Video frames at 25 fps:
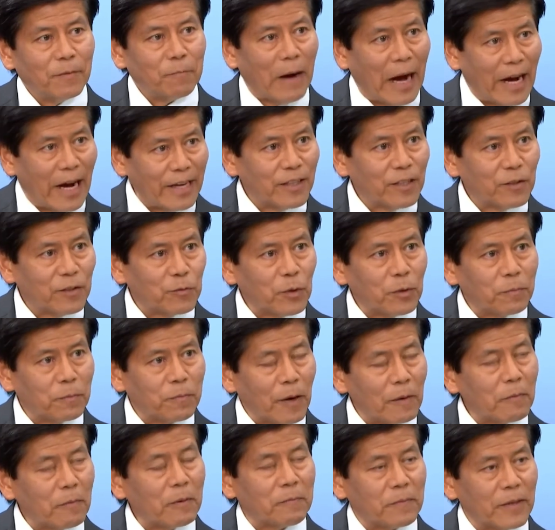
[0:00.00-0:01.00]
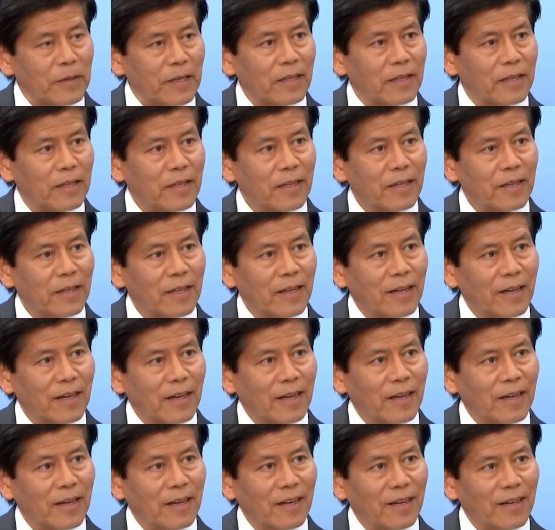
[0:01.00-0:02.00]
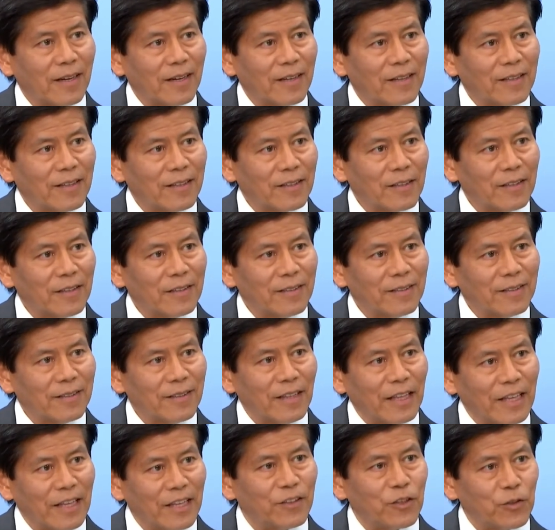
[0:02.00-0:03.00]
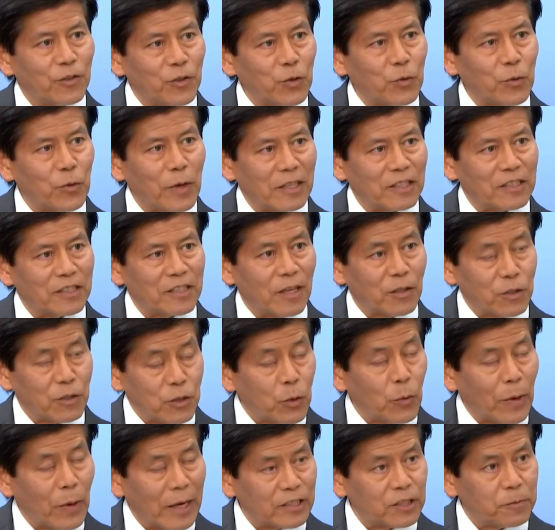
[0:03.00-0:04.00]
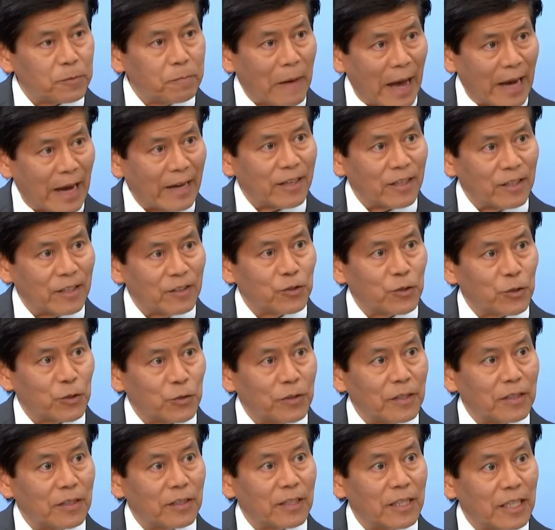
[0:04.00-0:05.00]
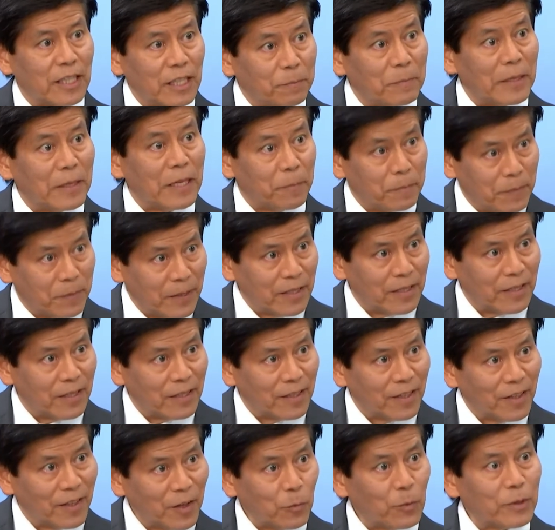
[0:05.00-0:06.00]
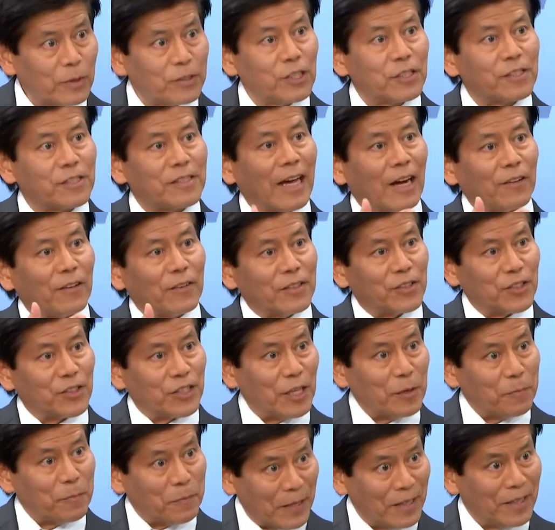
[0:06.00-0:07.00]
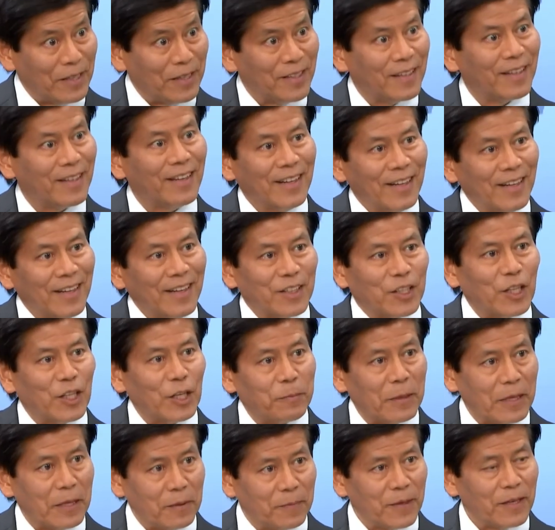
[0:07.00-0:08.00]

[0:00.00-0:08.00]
Biden will probably lead the U.S. back into the TPP, which is now the CPTPP.